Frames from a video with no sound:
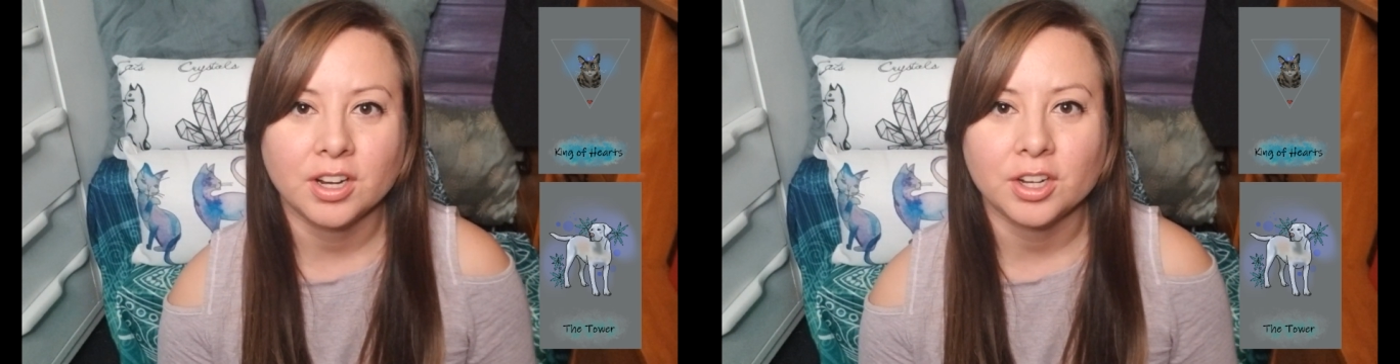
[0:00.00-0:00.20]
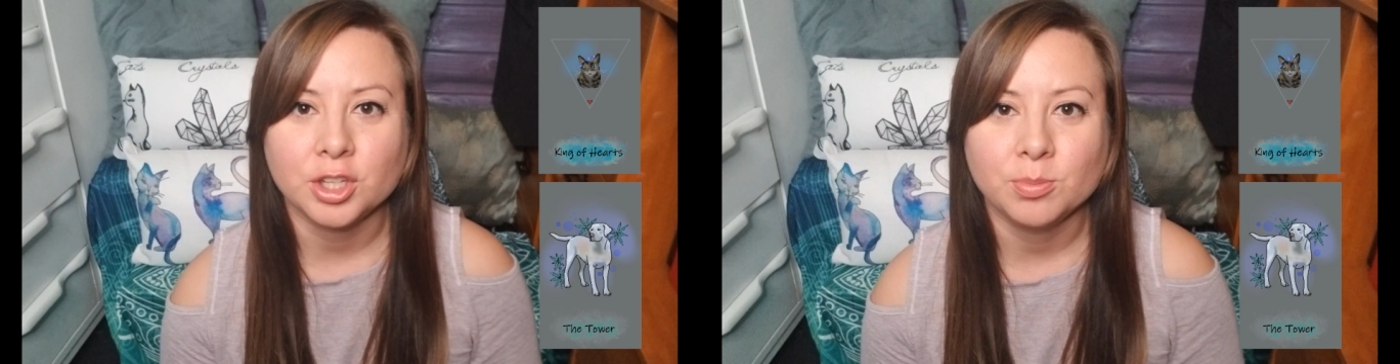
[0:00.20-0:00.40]

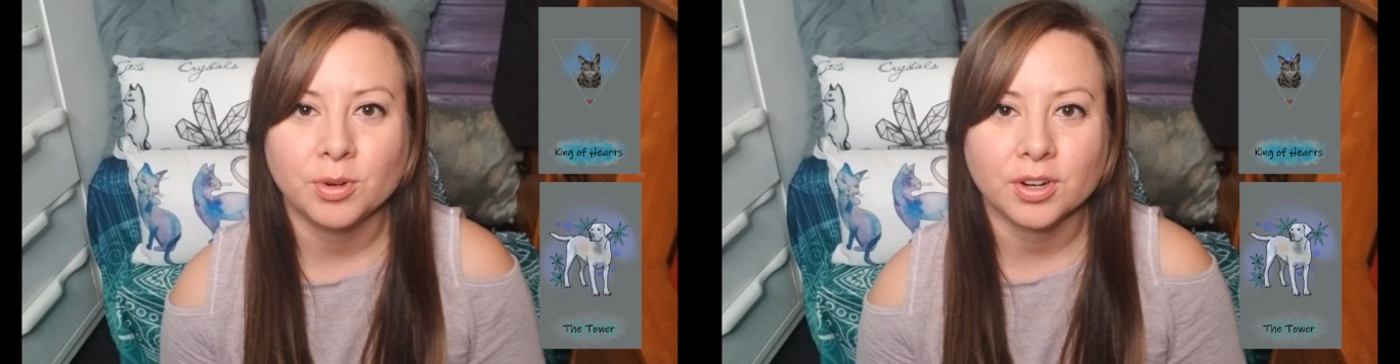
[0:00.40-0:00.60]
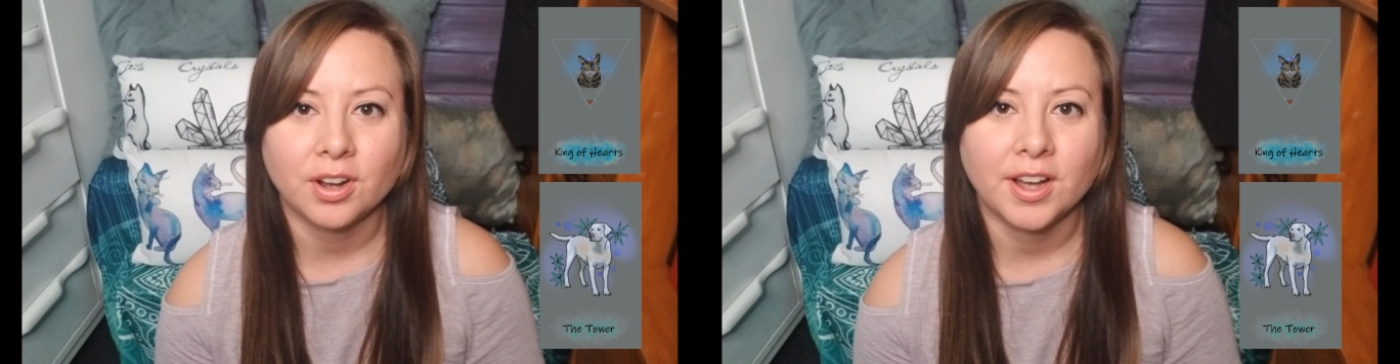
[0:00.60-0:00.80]
Are you
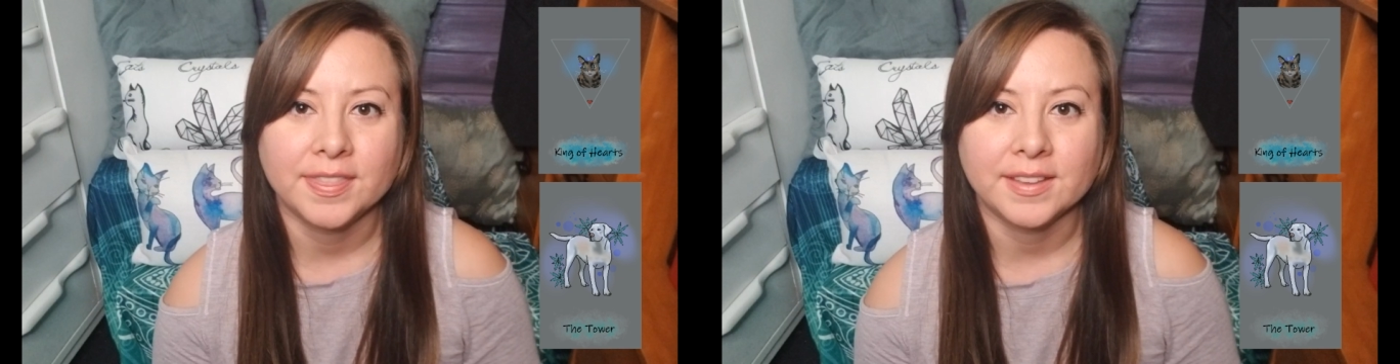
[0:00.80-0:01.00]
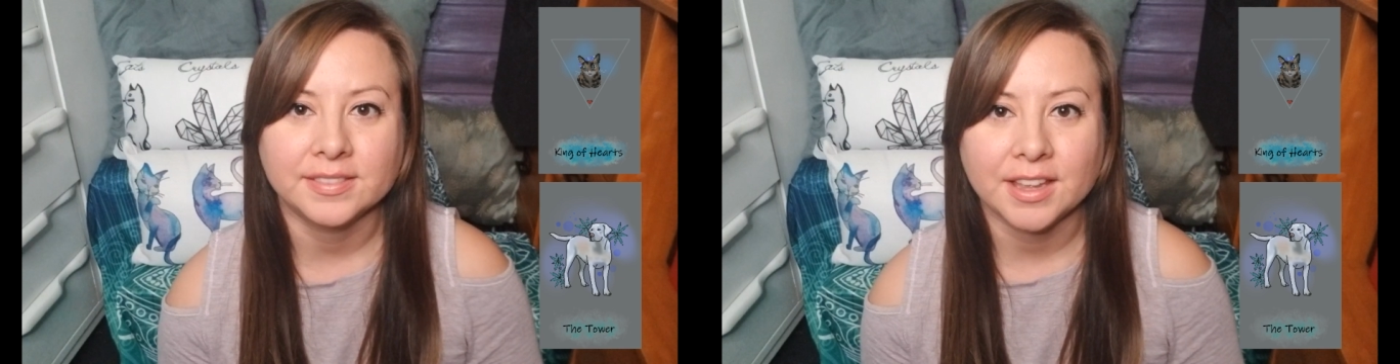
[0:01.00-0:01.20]
more
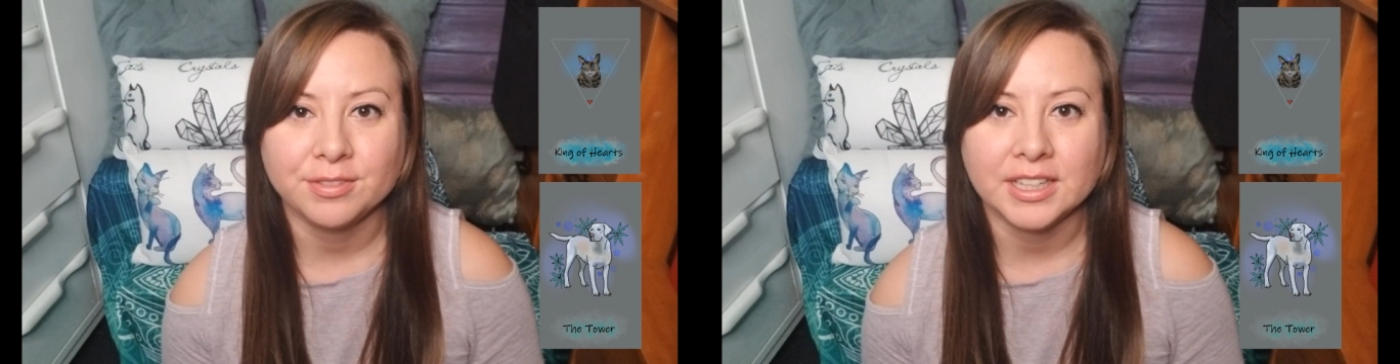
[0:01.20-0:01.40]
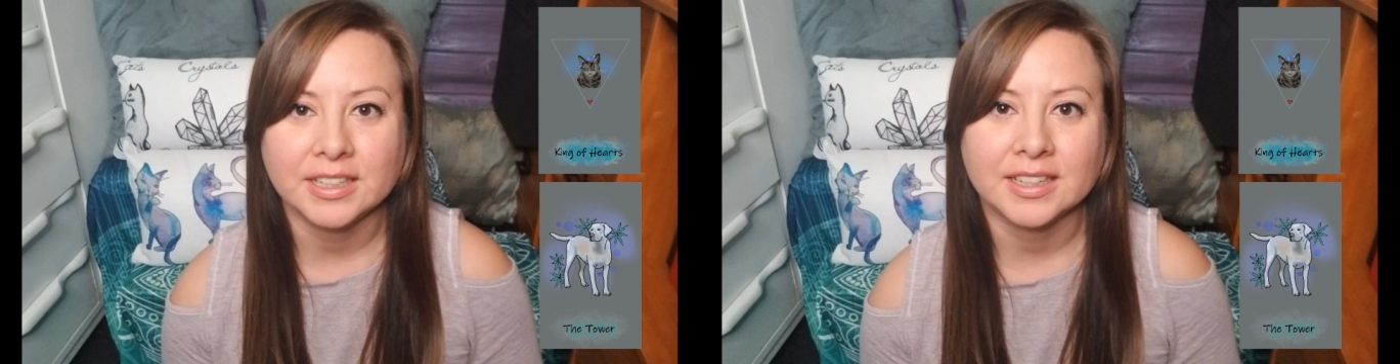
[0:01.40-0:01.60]
on the
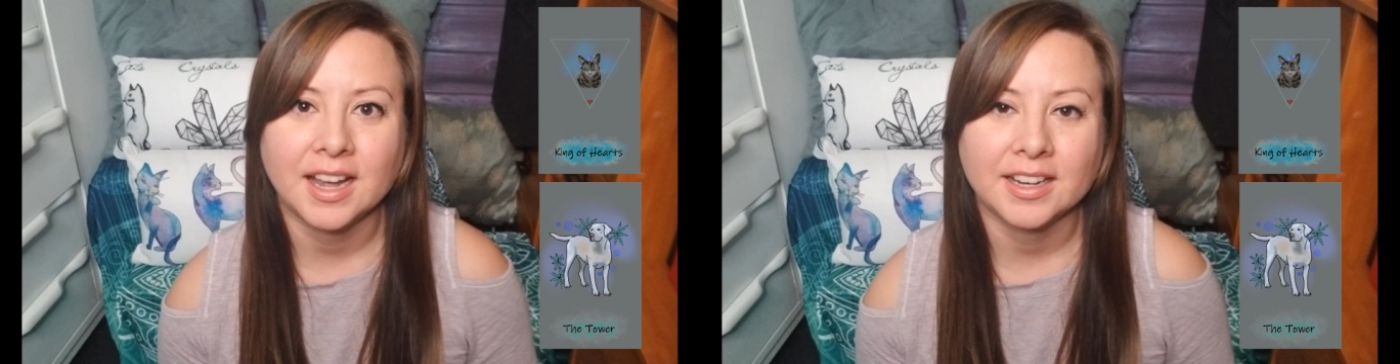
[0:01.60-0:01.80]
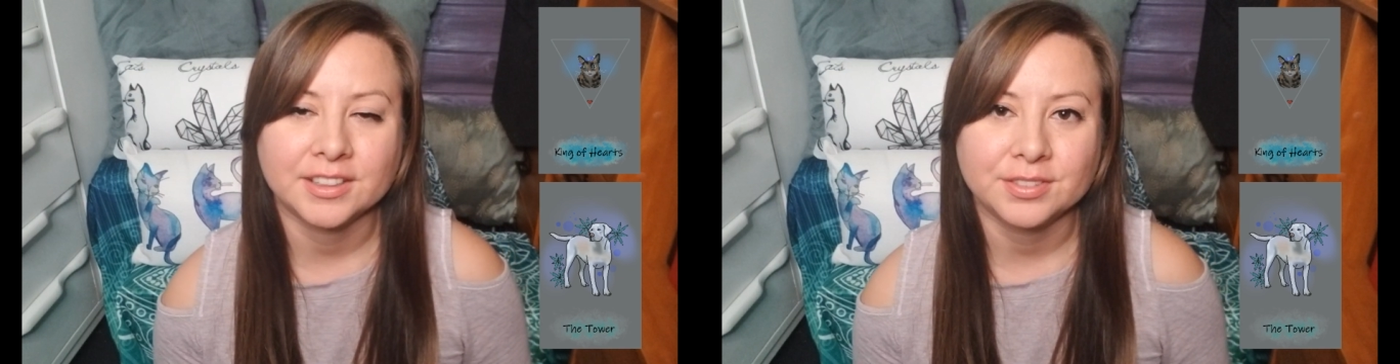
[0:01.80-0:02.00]
loving,
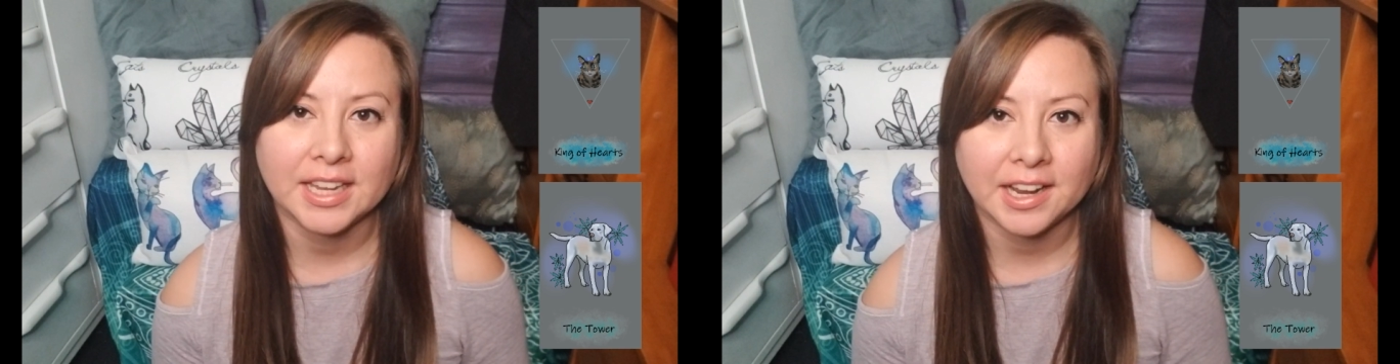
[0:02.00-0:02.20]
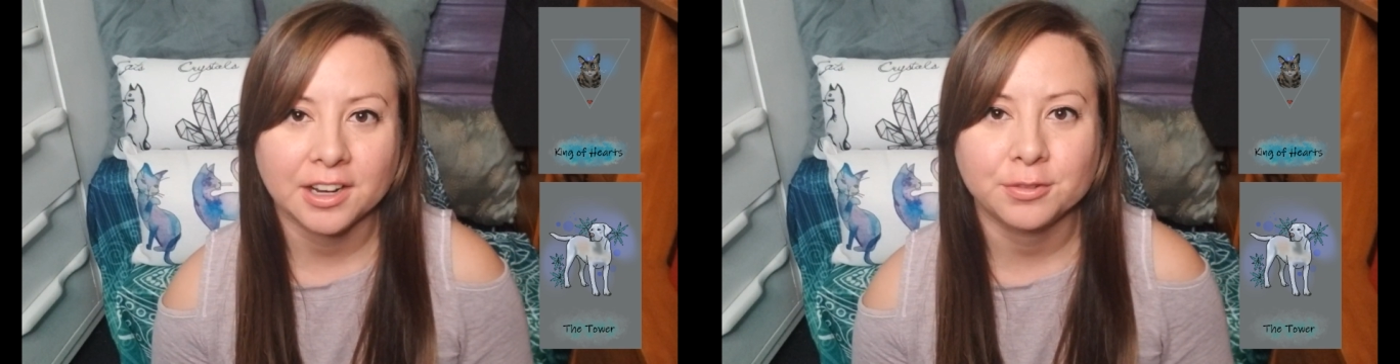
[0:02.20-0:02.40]
kind of
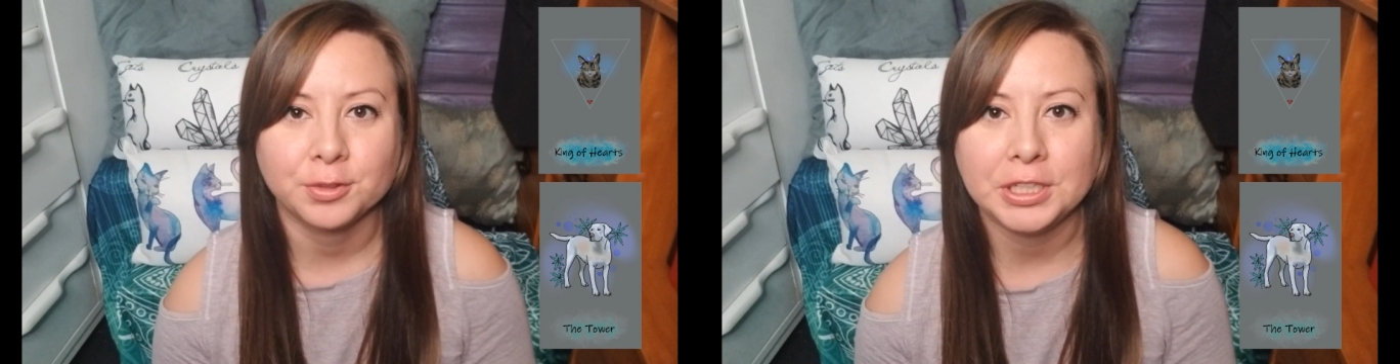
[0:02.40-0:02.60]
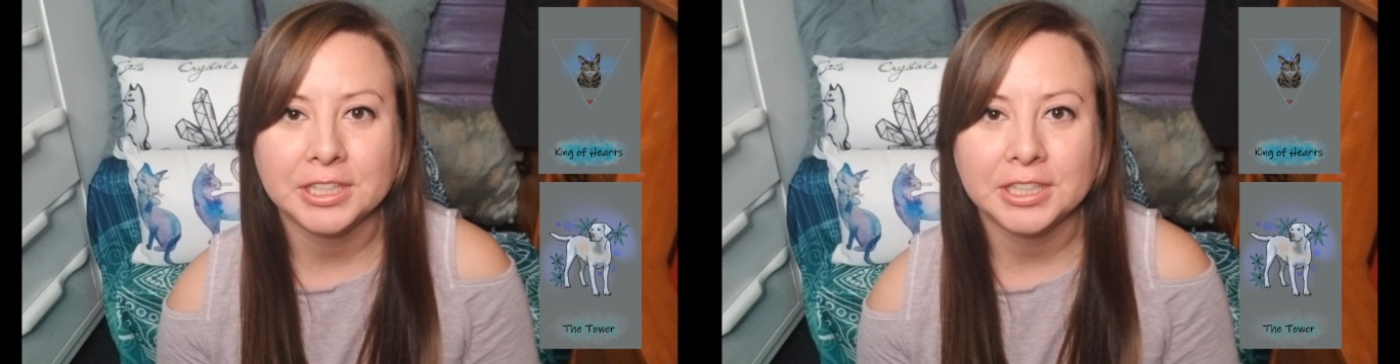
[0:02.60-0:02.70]
carefree,